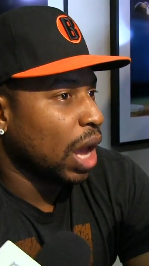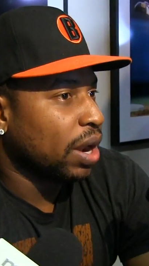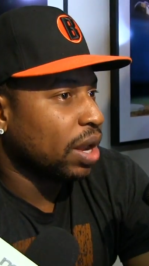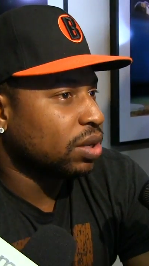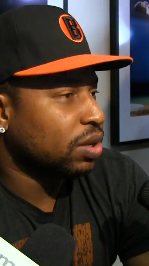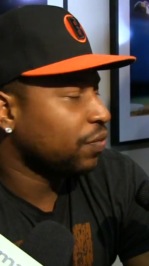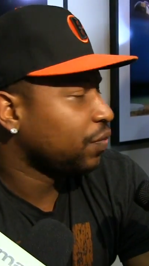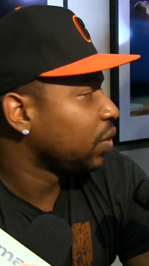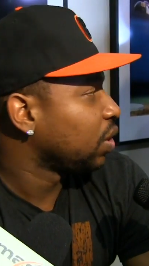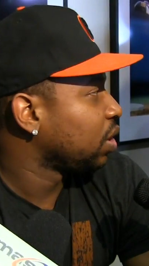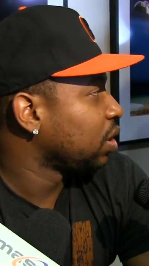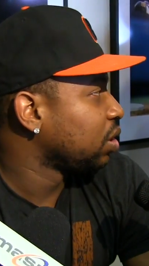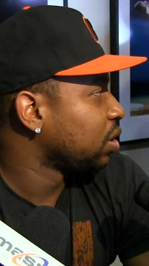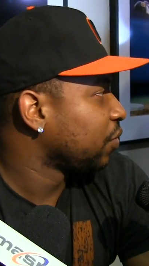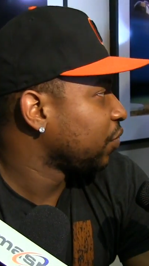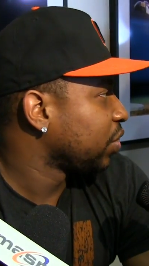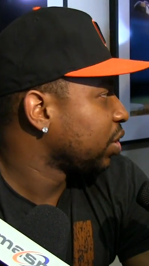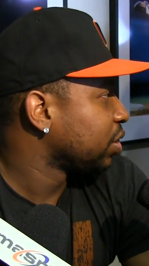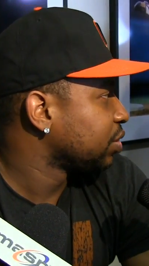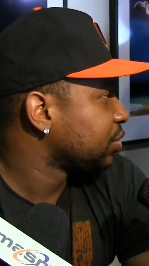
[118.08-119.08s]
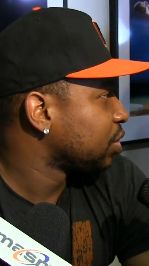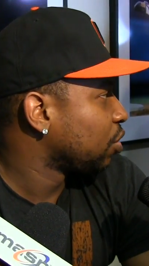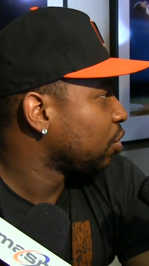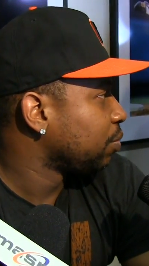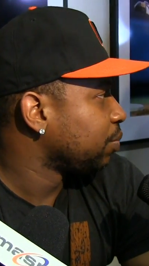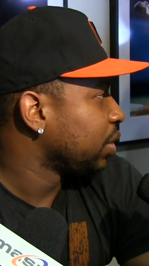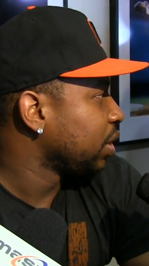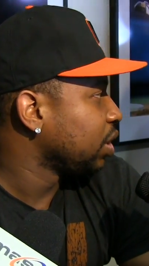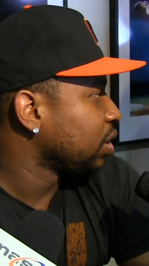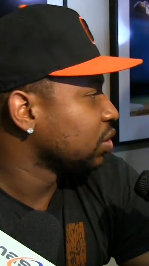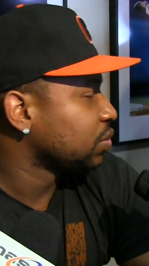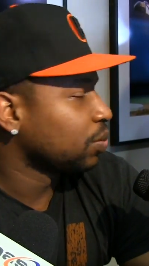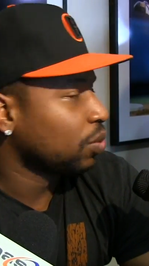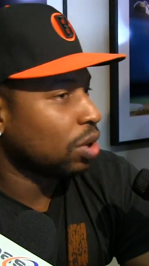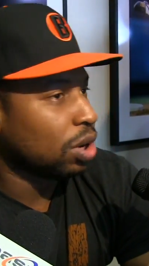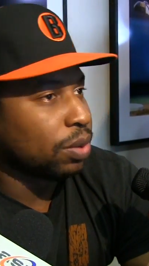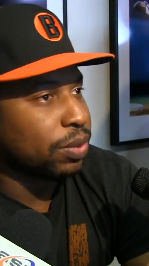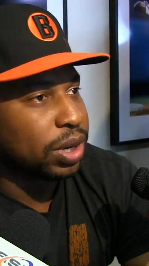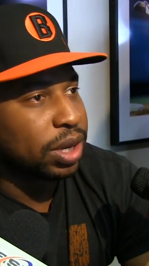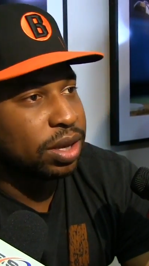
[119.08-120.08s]
It doesn't feel any different. You just know it means
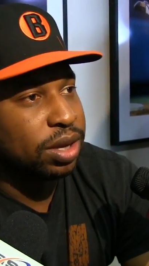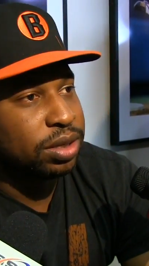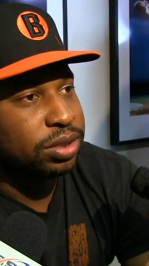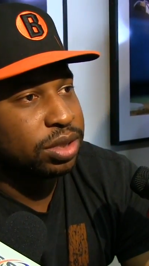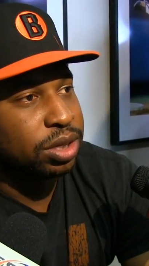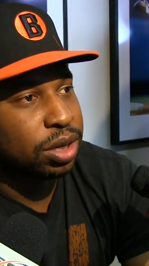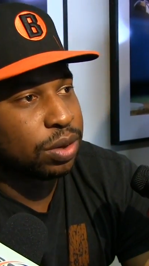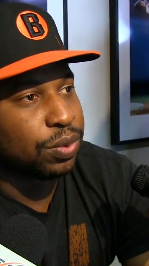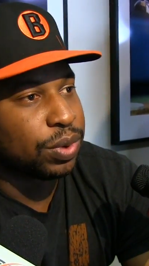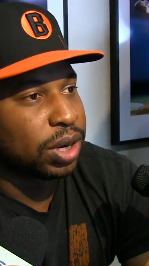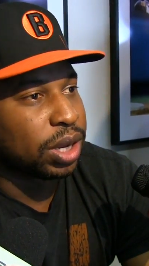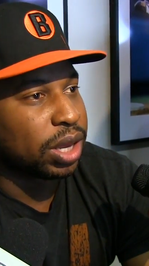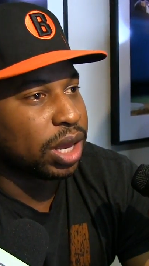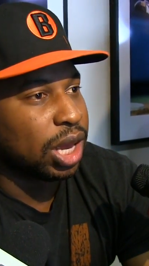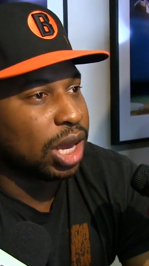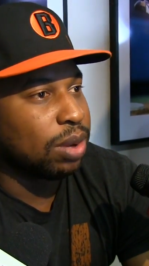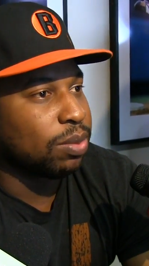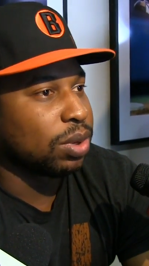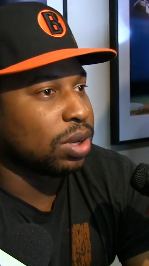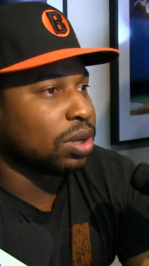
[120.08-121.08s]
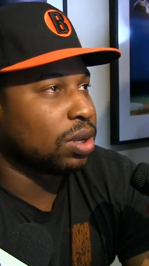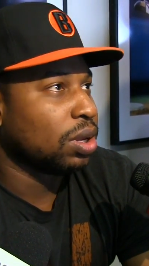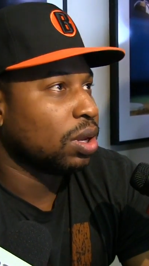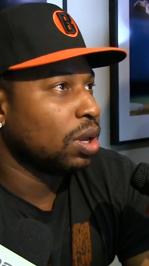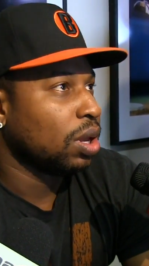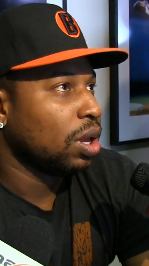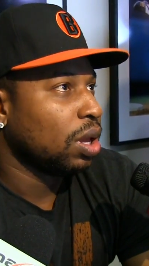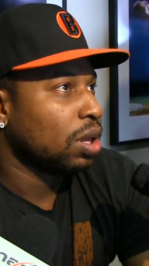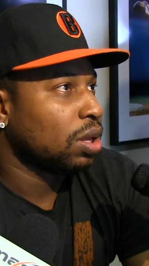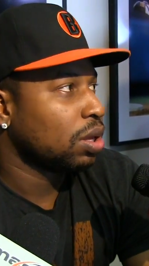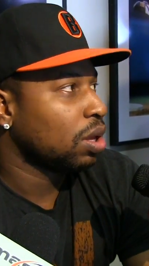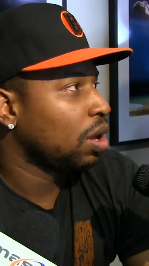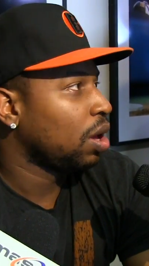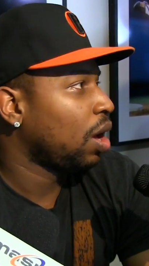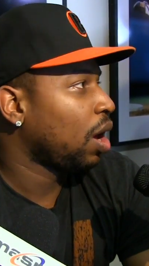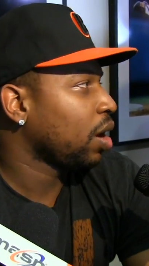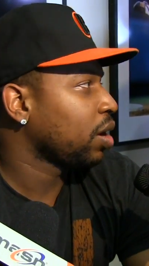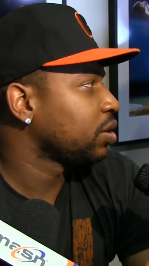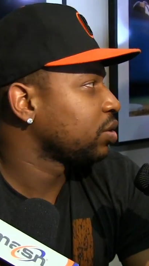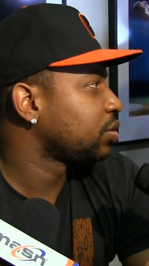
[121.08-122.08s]
more because you can win a game in
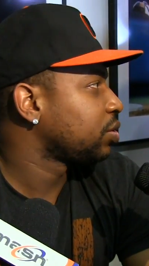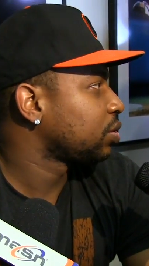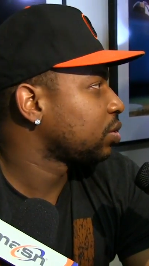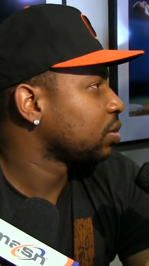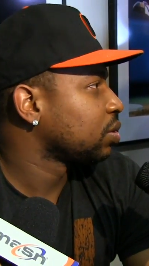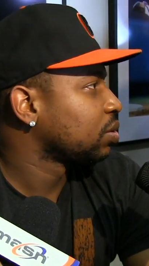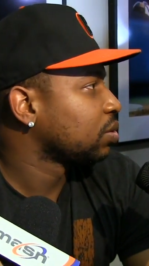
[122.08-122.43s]
August